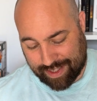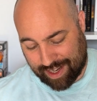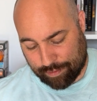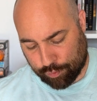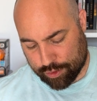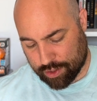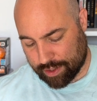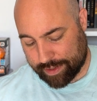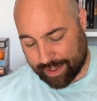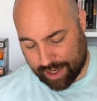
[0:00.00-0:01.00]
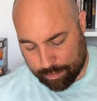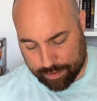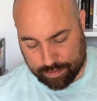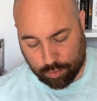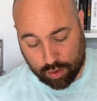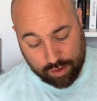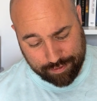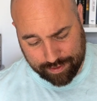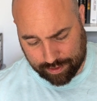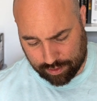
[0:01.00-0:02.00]
Unfortunately, that happens more
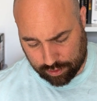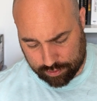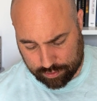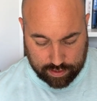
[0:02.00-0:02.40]
often than not,